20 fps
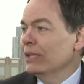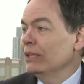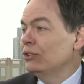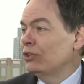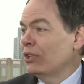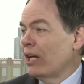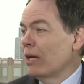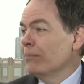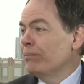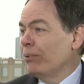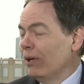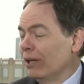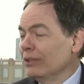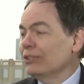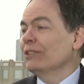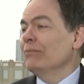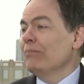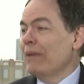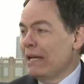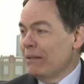Then John
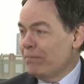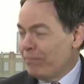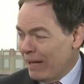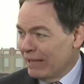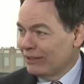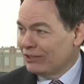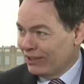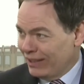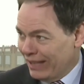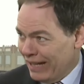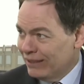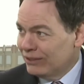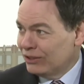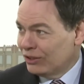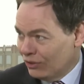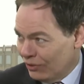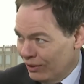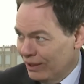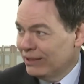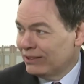Paulson made bets
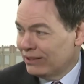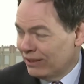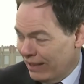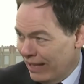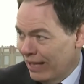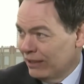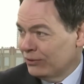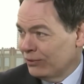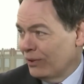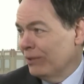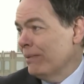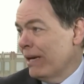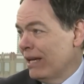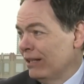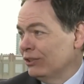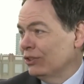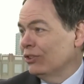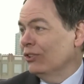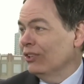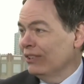against Greece, the hedge fund
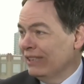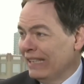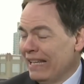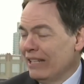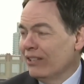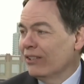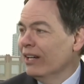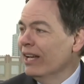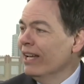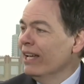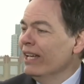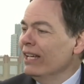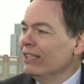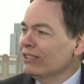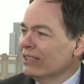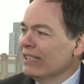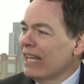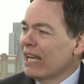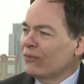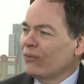manager, later. Right.
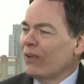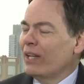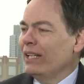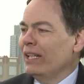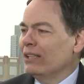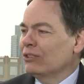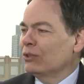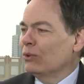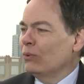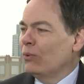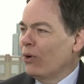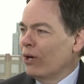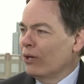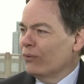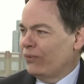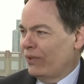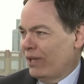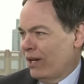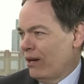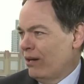Isn't that financial
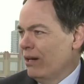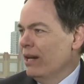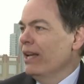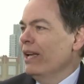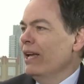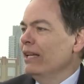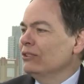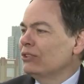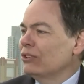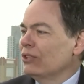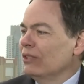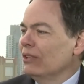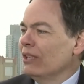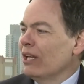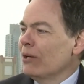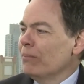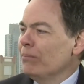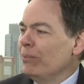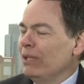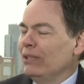warfare? And shouldn't
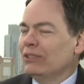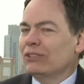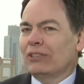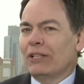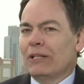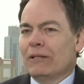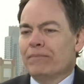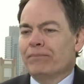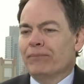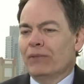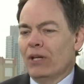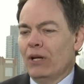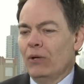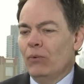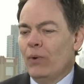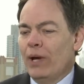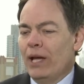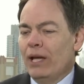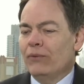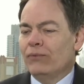there be a
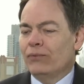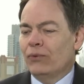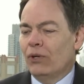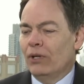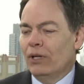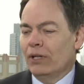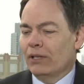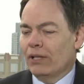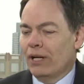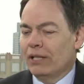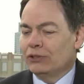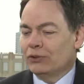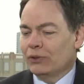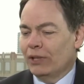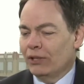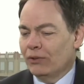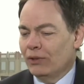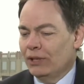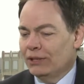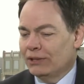way for a country
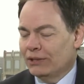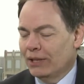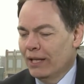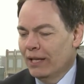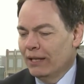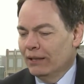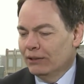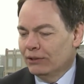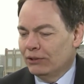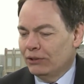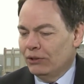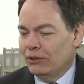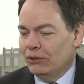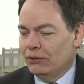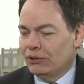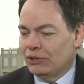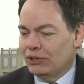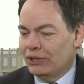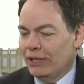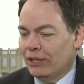like Greece
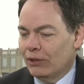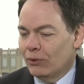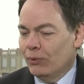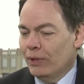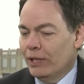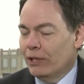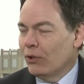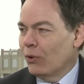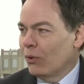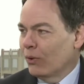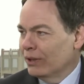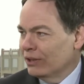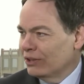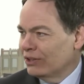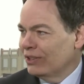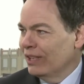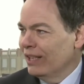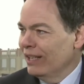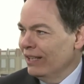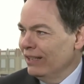to seek
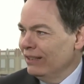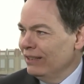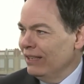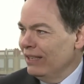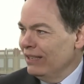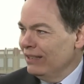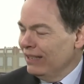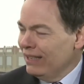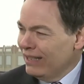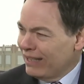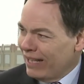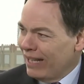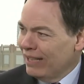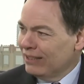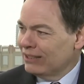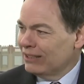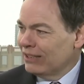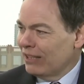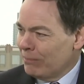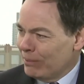recourse in the
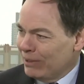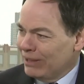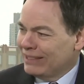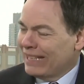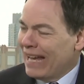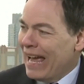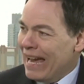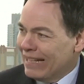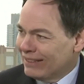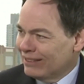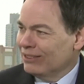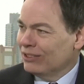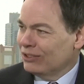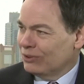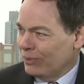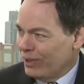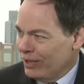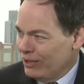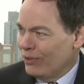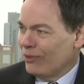case that they've been attacked in this way?